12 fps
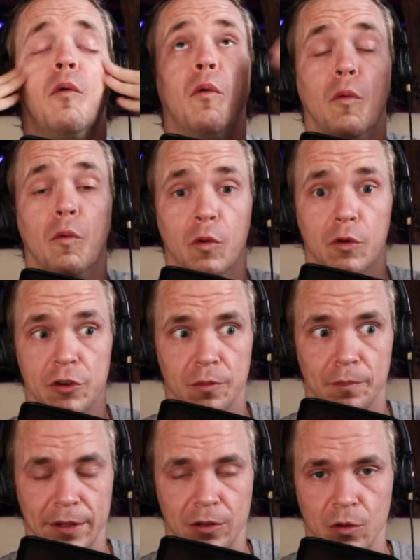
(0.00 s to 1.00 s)
Or your
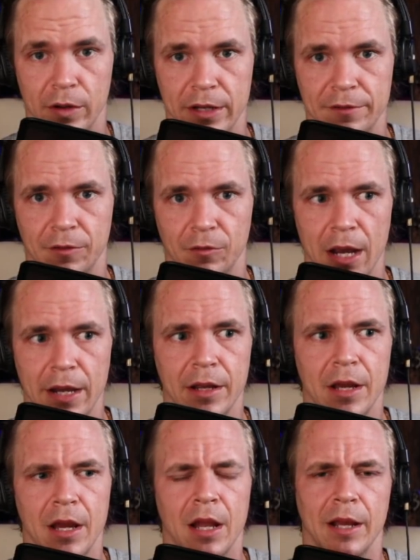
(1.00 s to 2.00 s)
Bitcoin even, right?
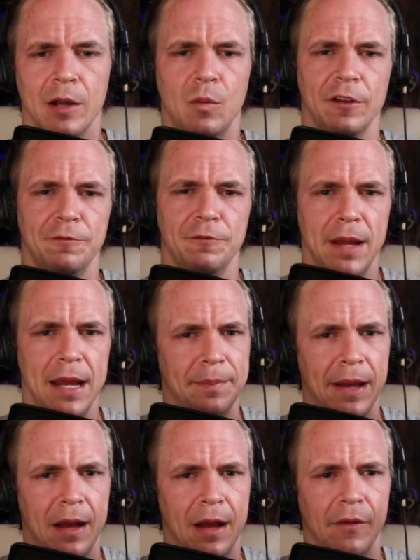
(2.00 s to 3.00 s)
Like what if
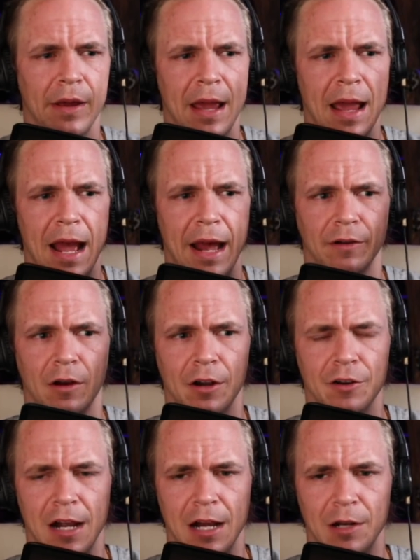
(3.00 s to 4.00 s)
PayPal had a
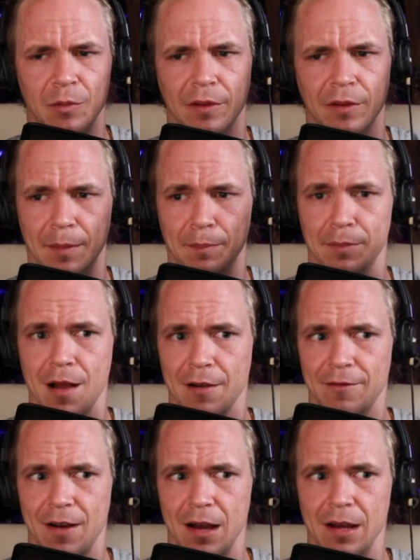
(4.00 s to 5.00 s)
contract with like
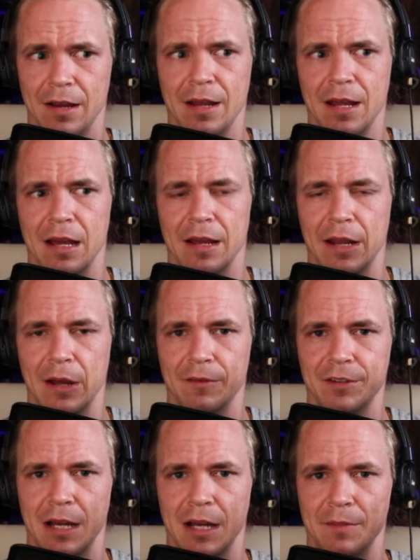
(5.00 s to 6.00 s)
BlockFi, and now
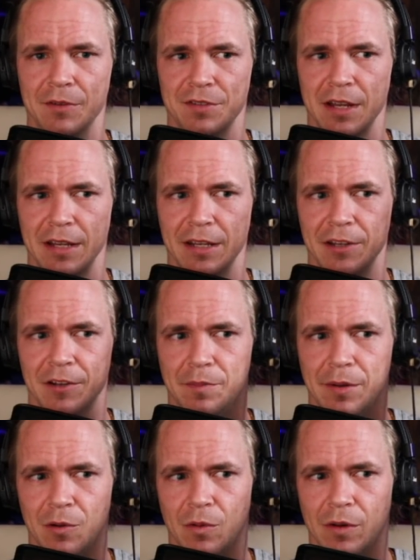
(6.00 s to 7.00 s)
every time you're staking your
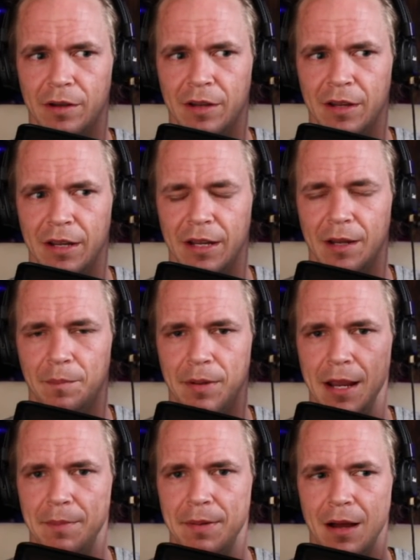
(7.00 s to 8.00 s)
Bitcoin in
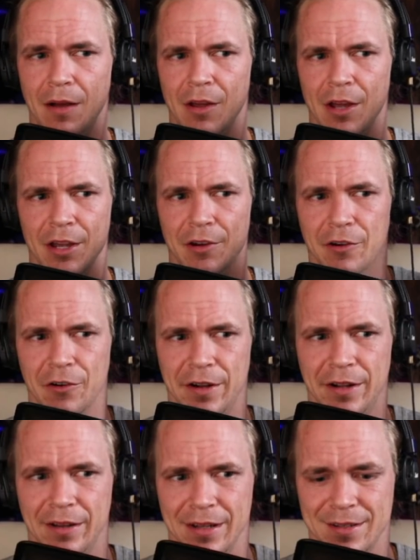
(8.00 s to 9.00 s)
PayPal, you're
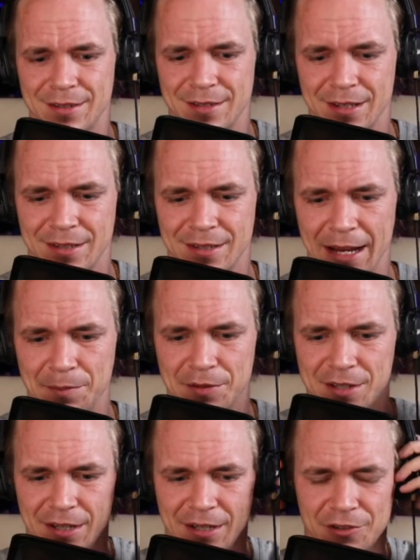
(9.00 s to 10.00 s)
earning like 6 to
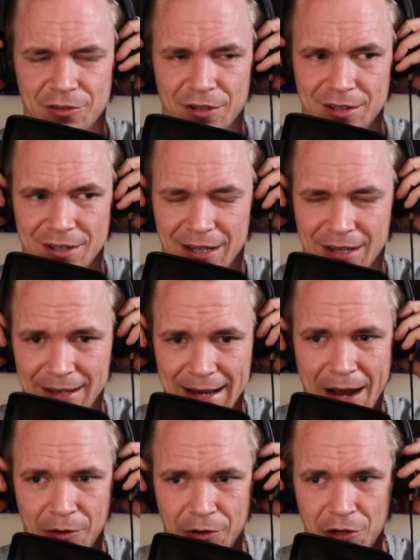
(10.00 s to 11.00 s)
8% interest, and
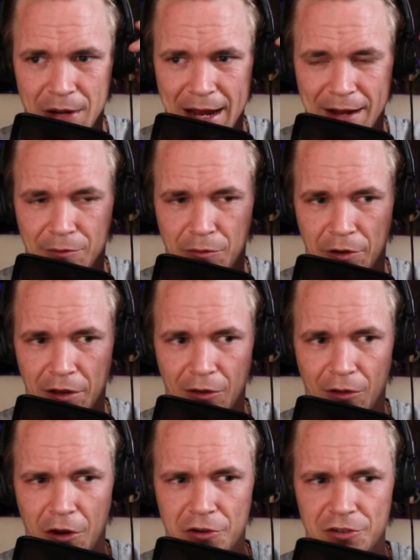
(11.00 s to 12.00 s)
now you have one of the
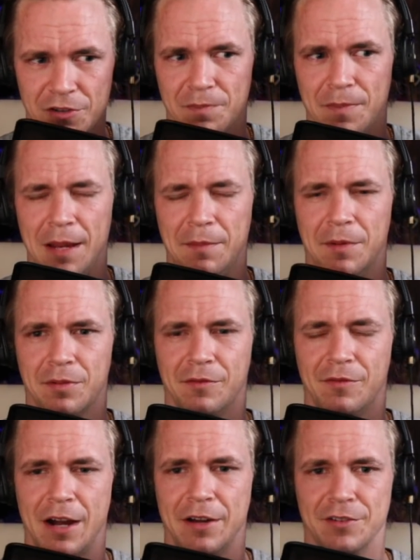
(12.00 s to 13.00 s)
largest payment
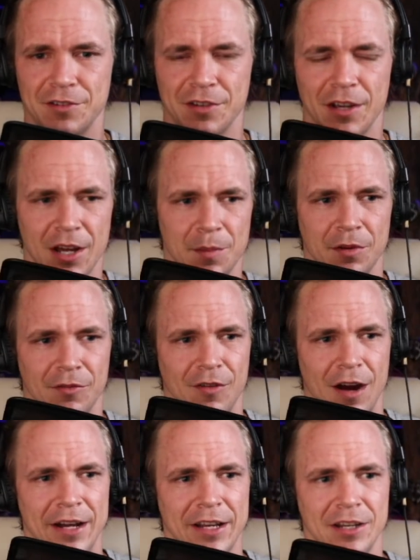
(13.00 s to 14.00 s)
providers
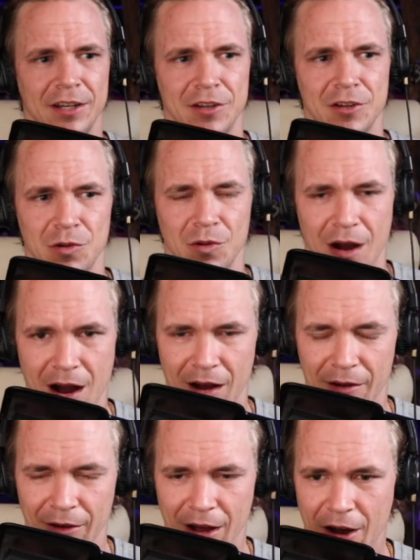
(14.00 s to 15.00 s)
providing you
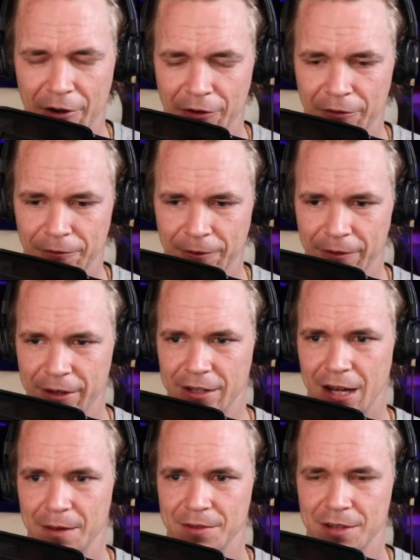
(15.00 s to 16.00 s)
150
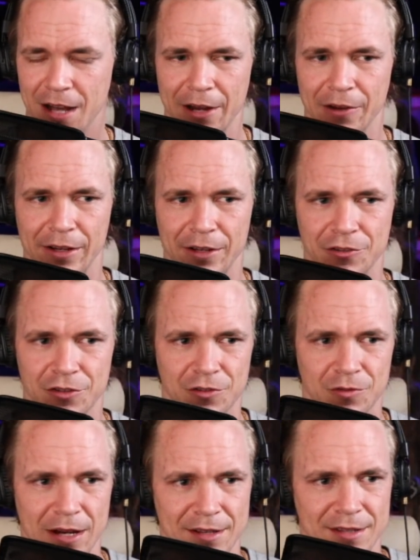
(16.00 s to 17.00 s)
times higher
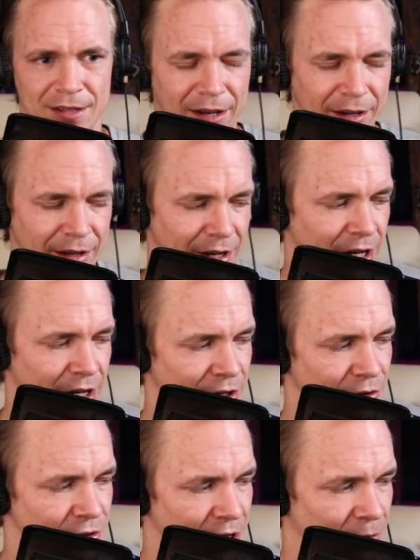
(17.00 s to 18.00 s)
interest rates than
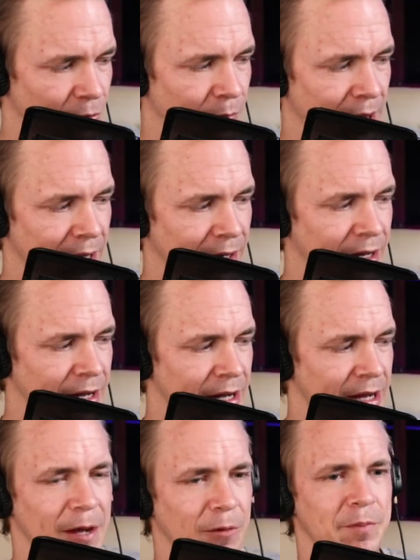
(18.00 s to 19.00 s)
your general bank?
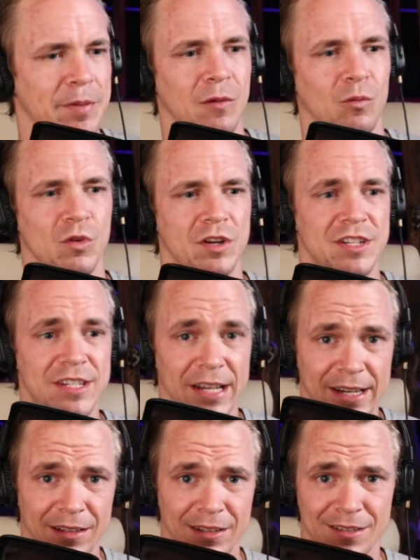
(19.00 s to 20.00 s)
That would be a
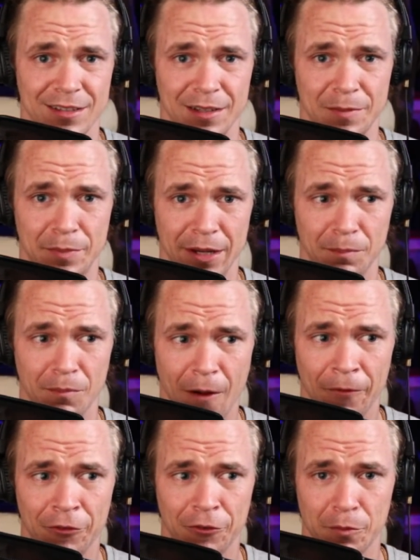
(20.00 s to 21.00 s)
ridiculously big
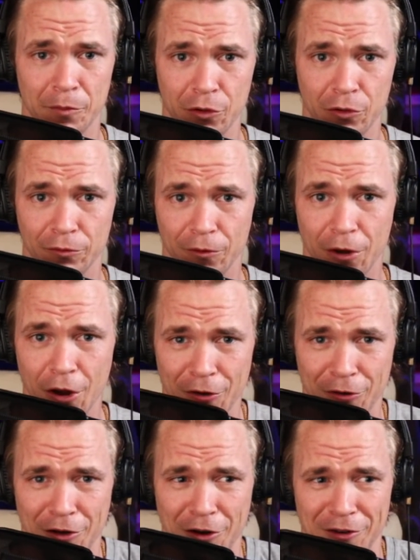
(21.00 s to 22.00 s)
monster move
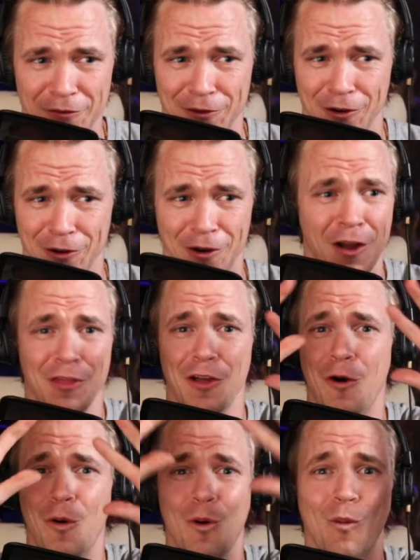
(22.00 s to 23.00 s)
for the
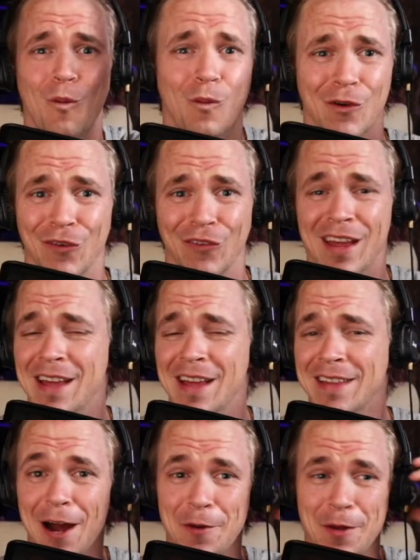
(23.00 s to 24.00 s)
whole world. That would